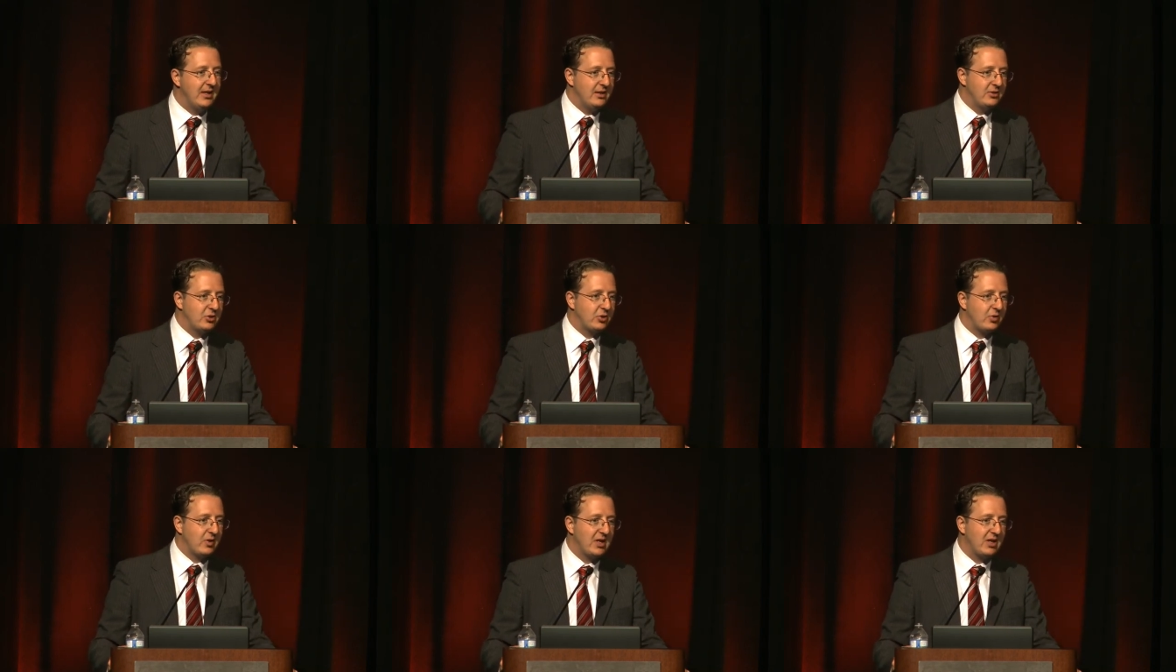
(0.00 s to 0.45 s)

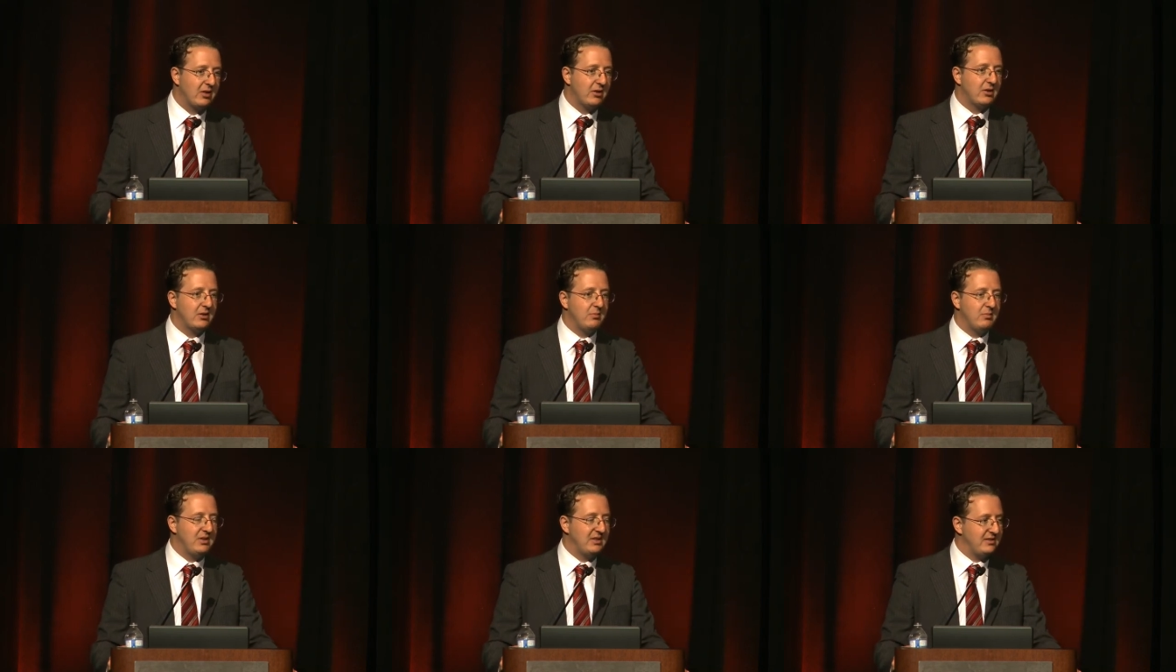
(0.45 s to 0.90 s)

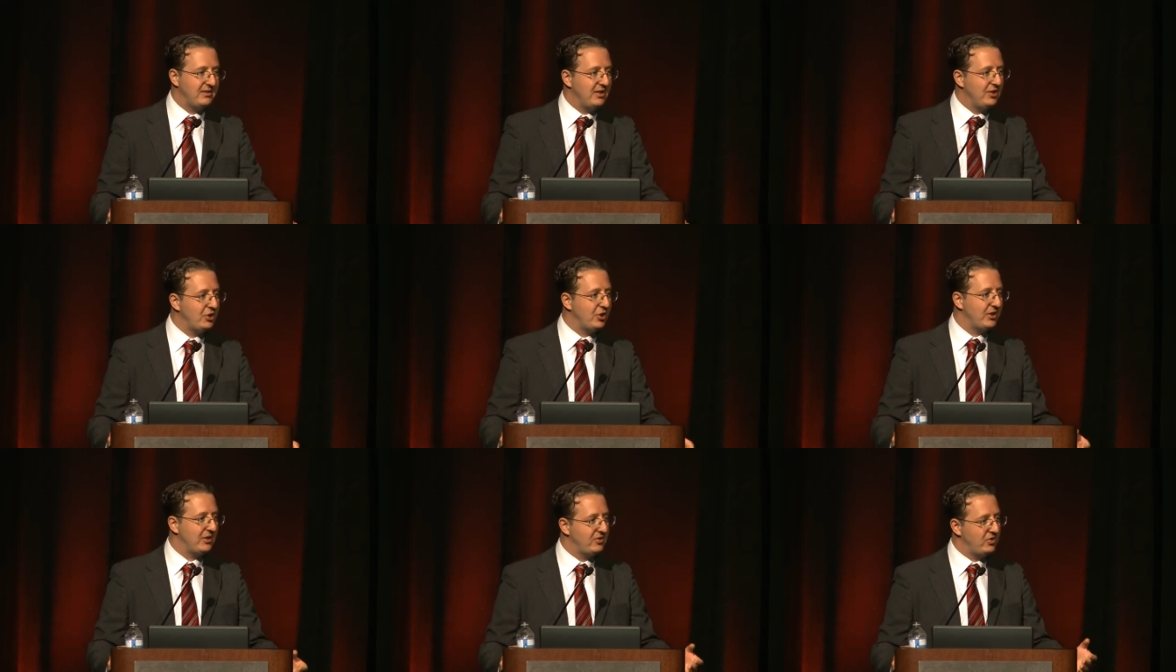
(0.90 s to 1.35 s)
triggered
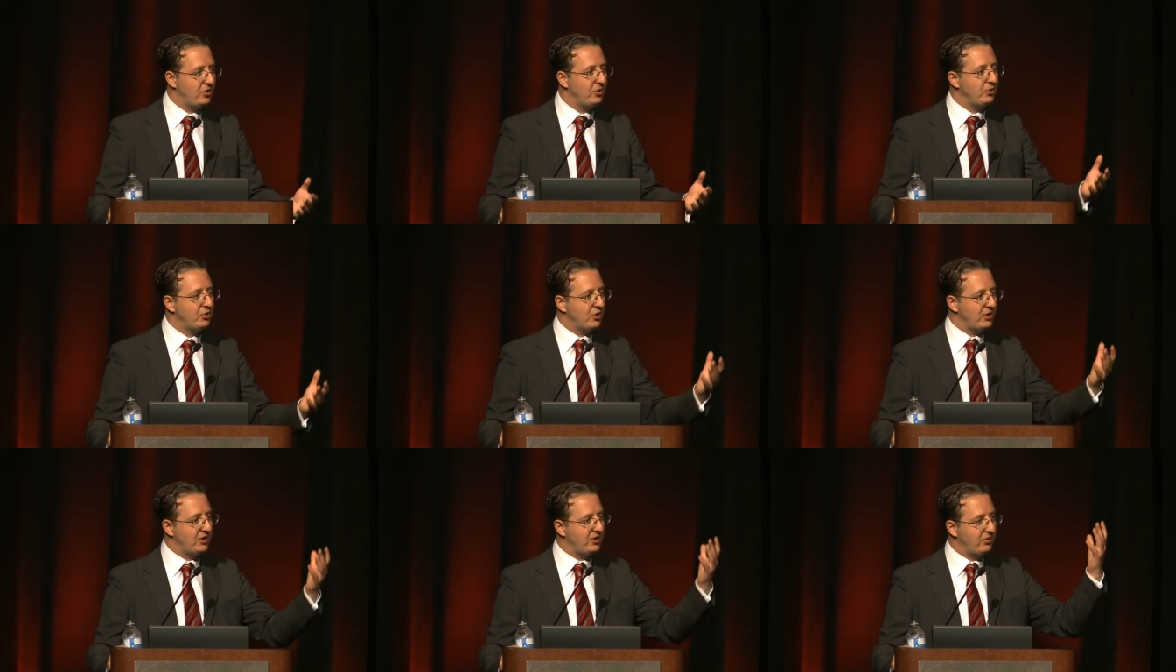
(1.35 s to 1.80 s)
decision, it's
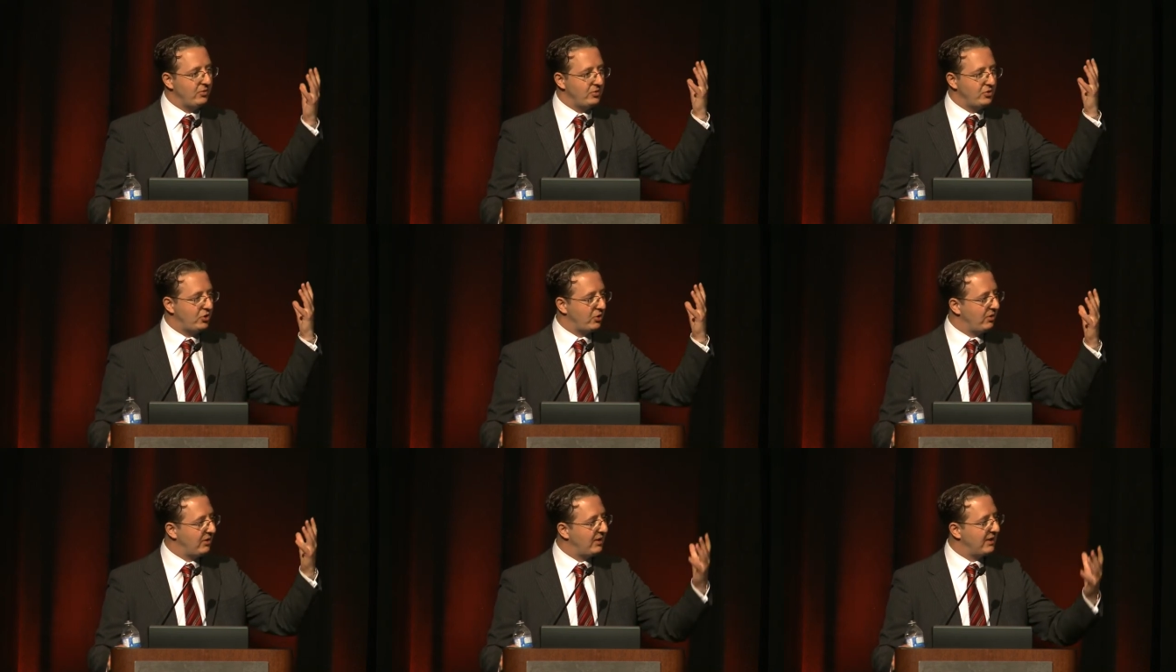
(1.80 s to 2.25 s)
usually
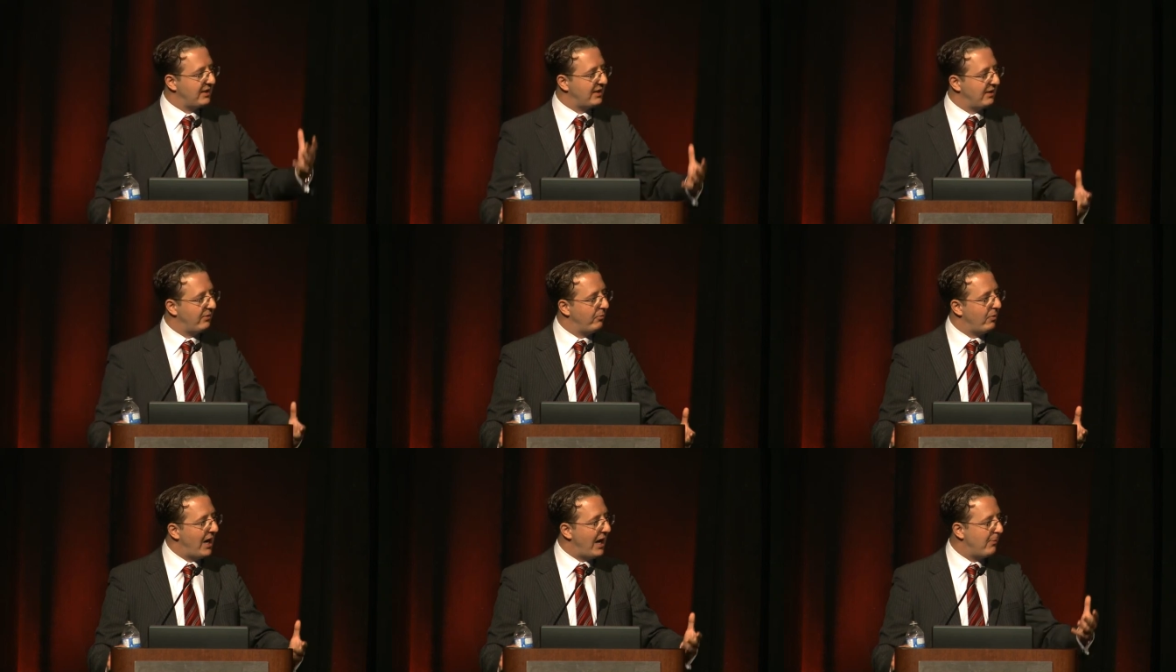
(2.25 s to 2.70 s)
during like a
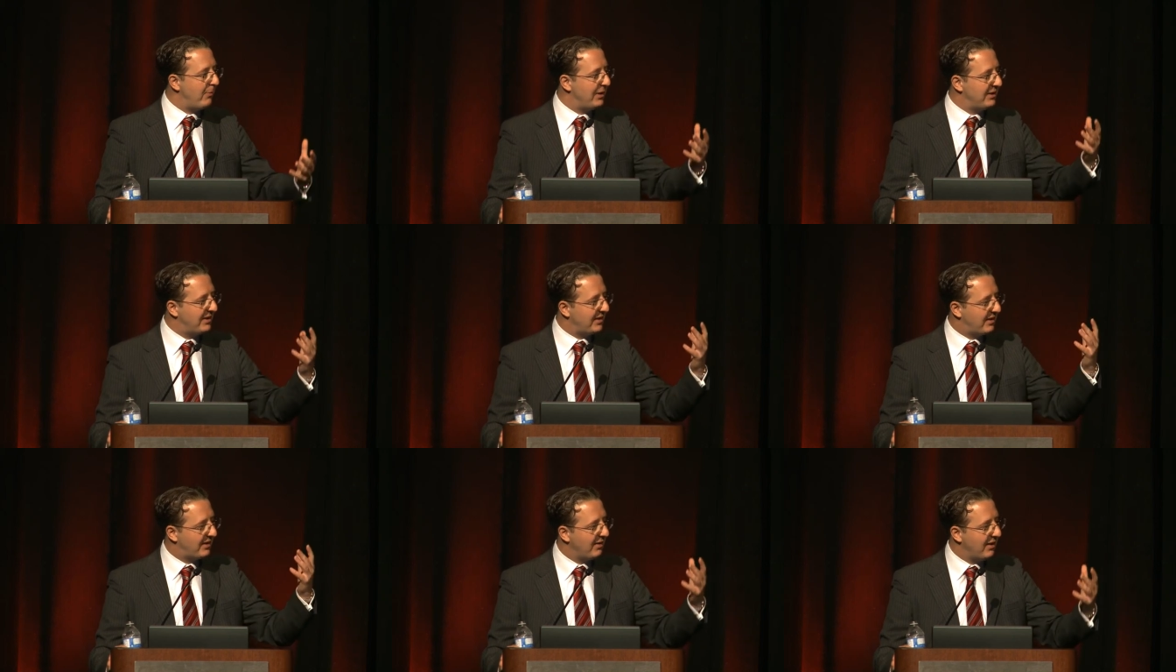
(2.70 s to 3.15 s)
rapid
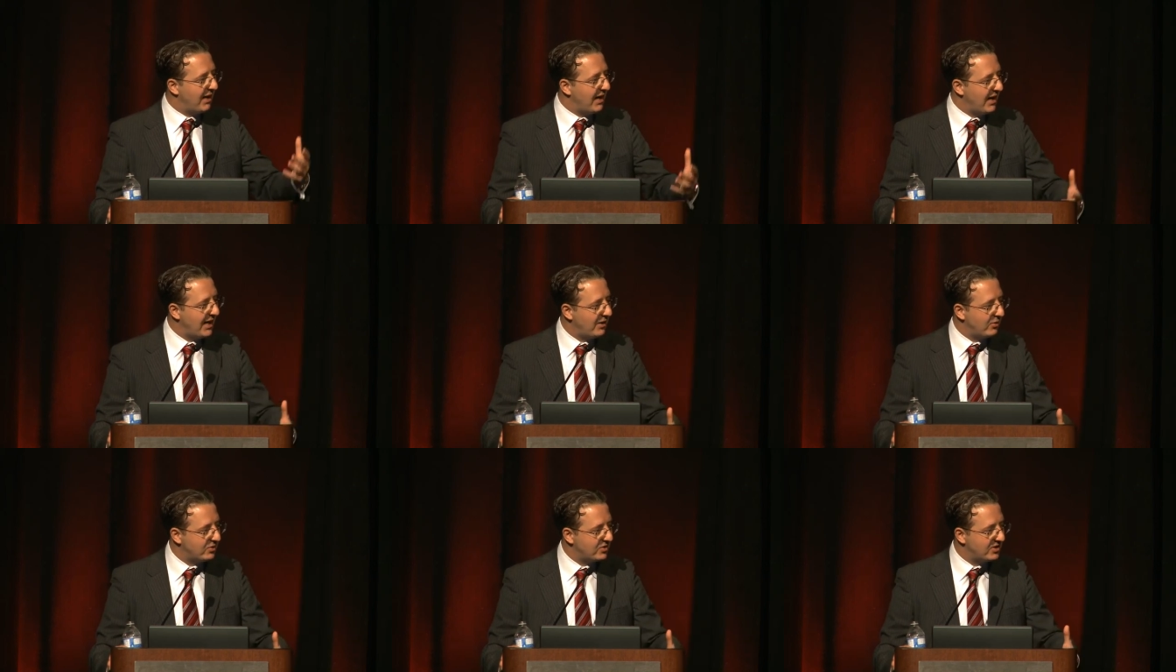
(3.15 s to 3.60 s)

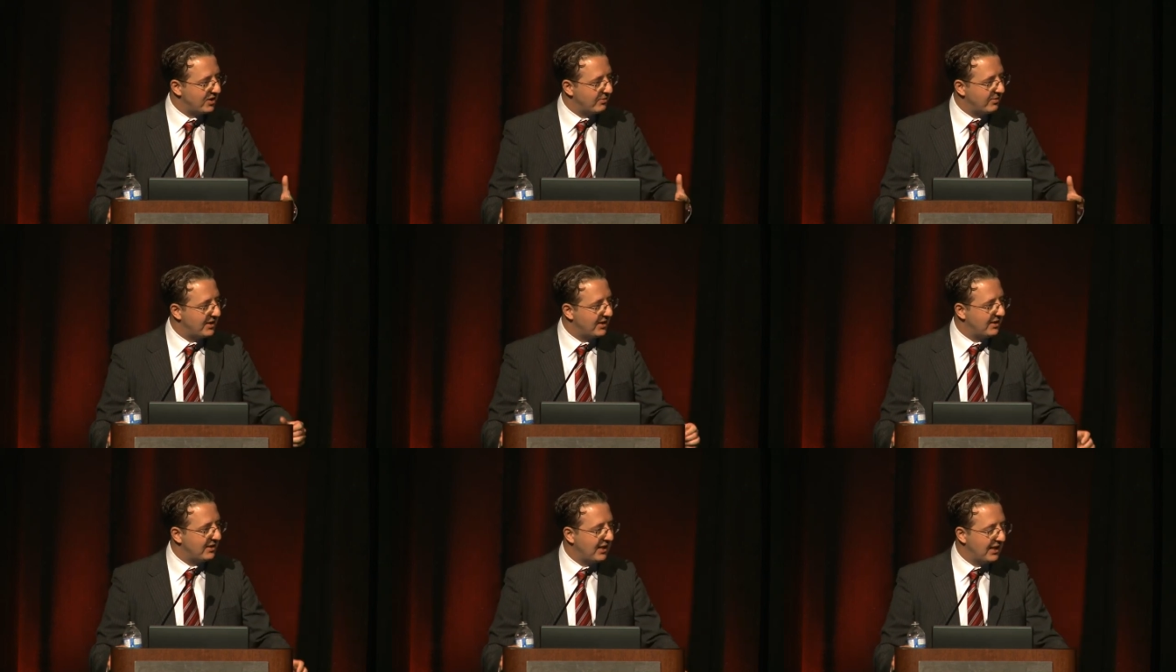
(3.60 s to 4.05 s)
decline or
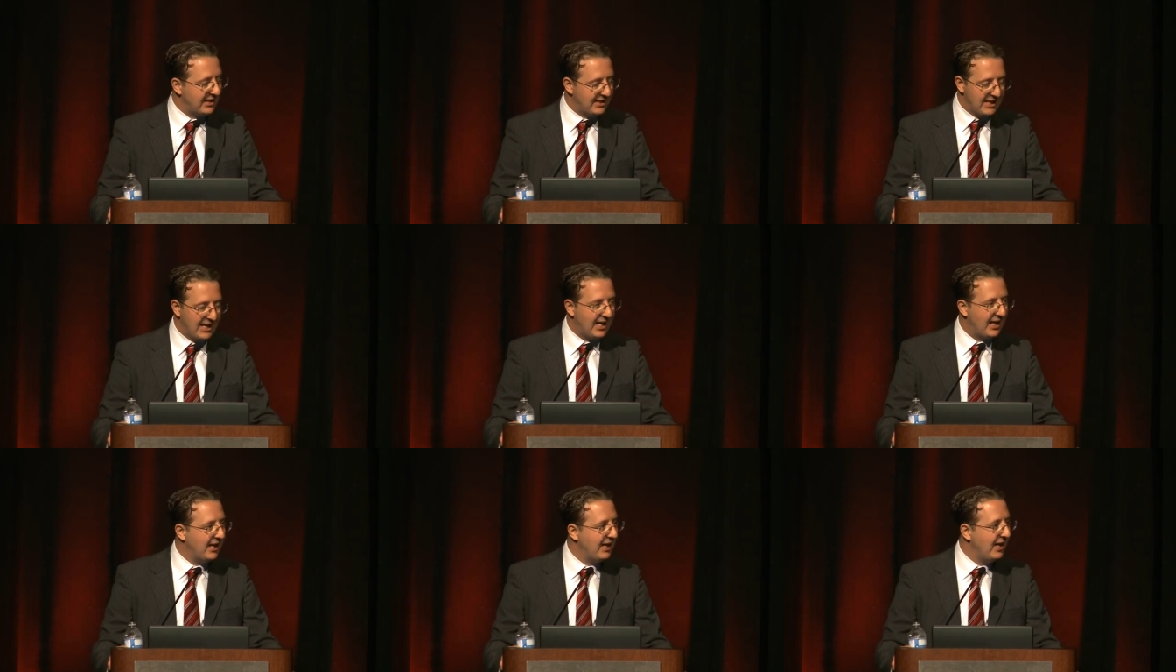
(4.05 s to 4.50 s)
something like
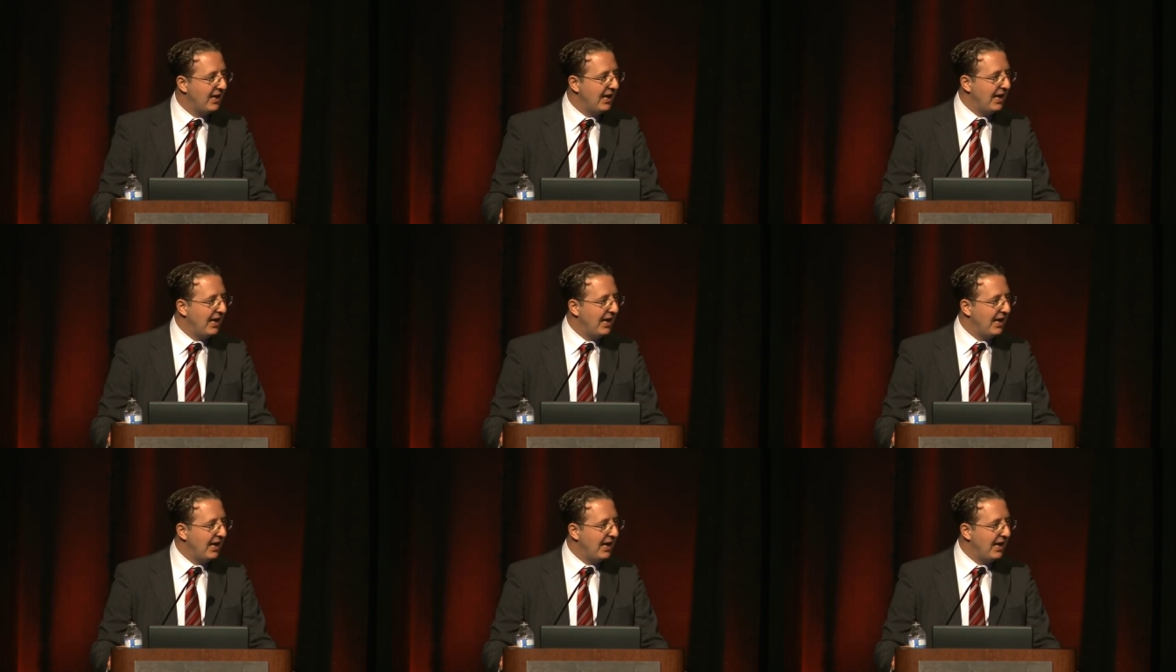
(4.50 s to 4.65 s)
that,